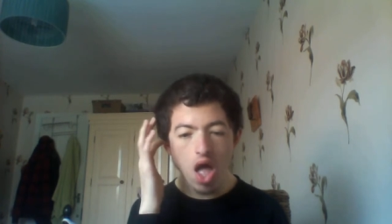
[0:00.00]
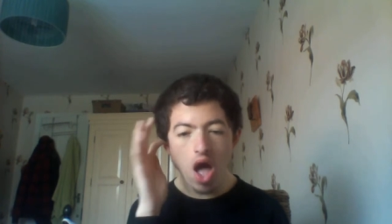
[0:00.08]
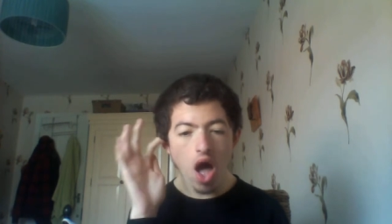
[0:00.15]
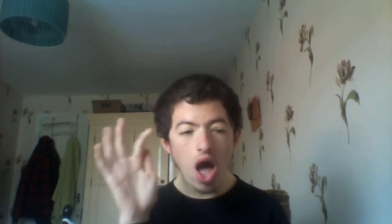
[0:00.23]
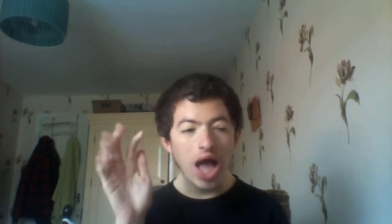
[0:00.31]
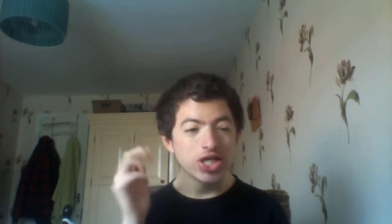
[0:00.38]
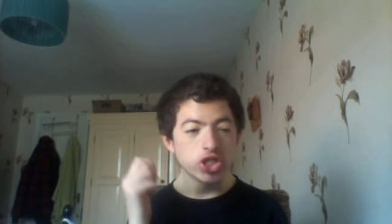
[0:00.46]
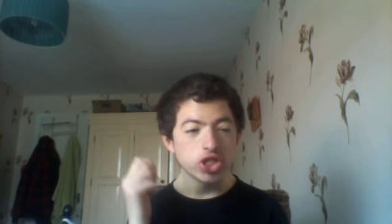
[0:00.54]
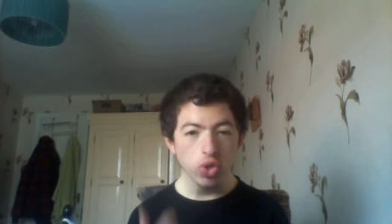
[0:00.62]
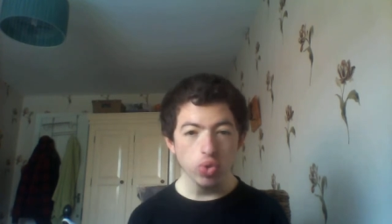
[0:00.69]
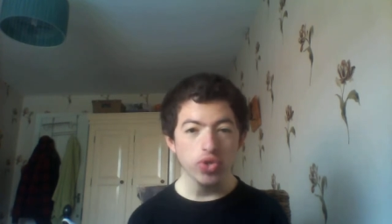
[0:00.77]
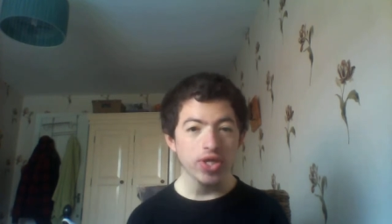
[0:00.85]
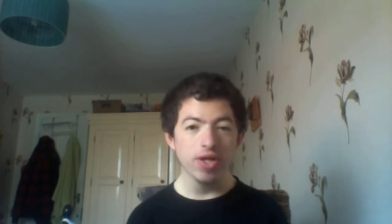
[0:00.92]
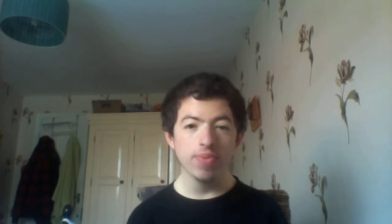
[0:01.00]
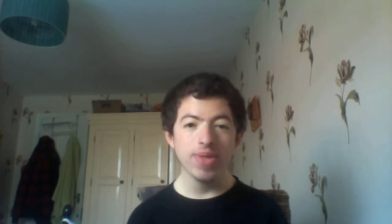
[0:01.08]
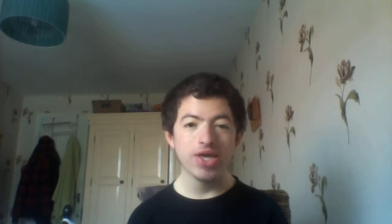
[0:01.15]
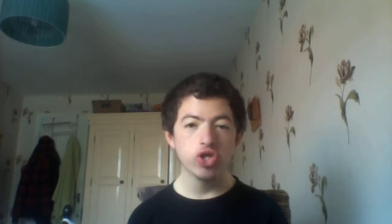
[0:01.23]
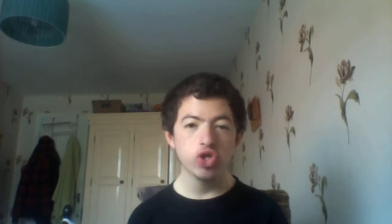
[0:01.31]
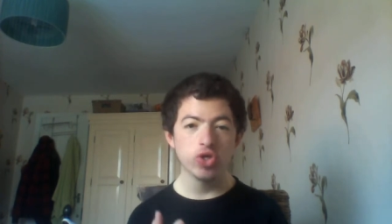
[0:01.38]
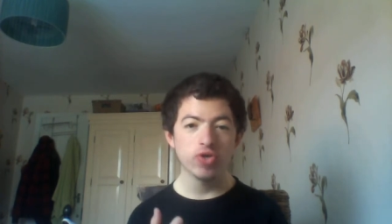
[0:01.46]
I do think they
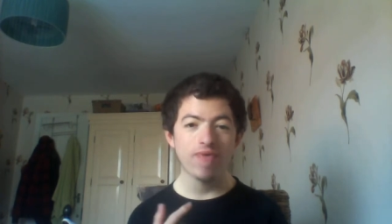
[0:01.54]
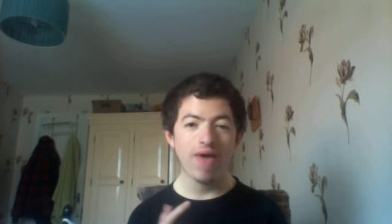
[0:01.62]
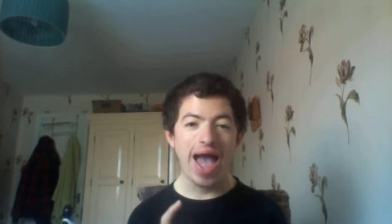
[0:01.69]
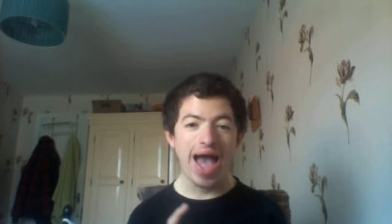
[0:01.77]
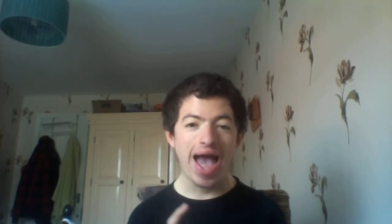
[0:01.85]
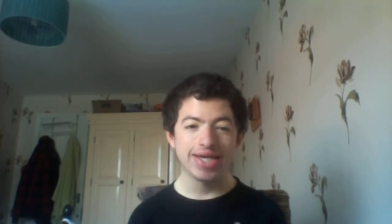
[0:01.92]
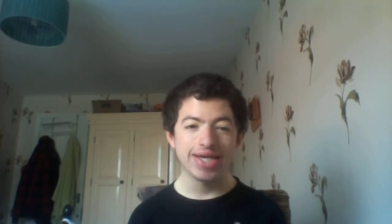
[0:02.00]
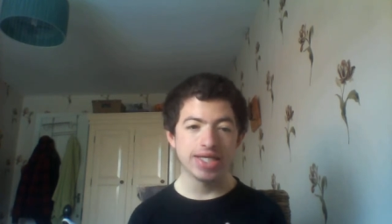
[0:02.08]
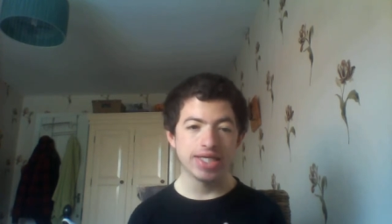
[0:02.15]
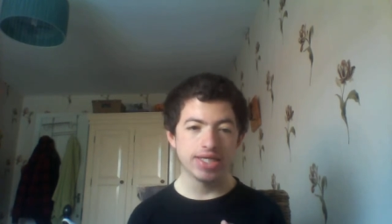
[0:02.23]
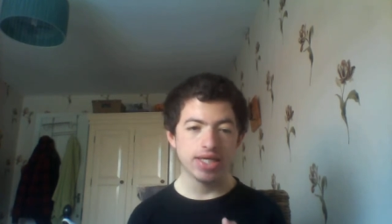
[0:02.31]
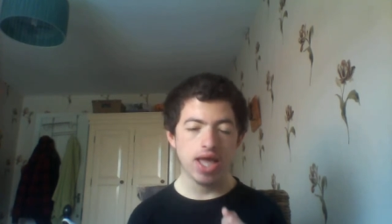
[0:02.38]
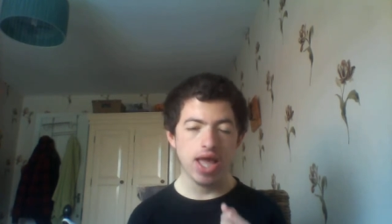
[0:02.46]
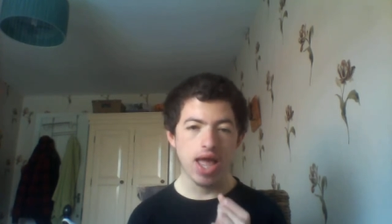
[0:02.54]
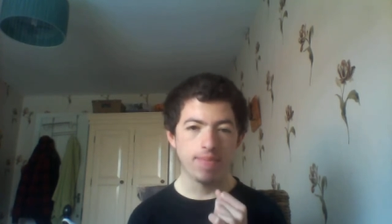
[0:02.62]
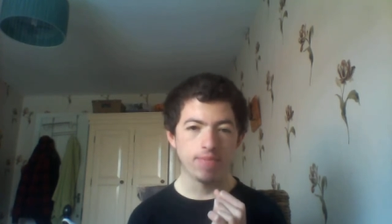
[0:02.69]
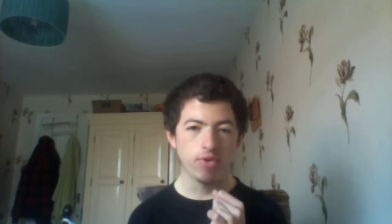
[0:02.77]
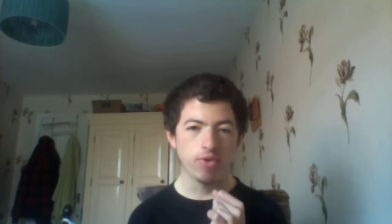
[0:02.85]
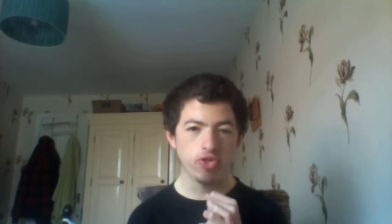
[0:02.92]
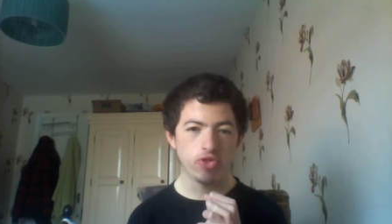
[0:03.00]
should have added um,
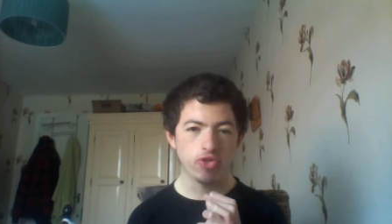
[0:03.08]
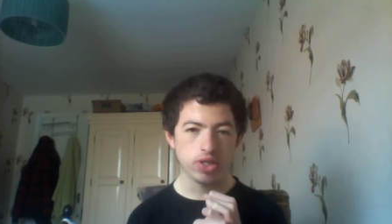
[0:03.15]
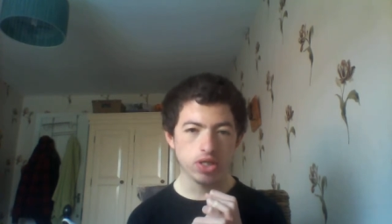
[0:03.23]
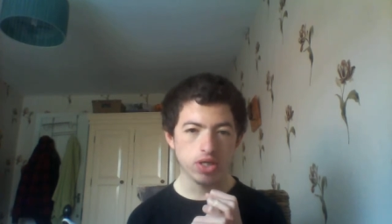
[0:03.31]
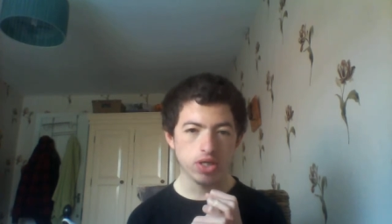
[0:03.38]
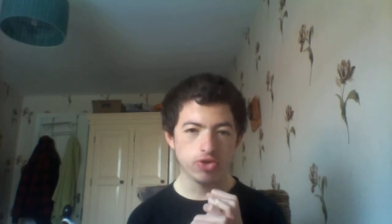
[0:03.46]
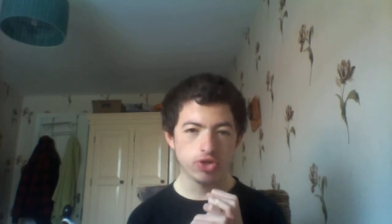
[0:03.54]
the the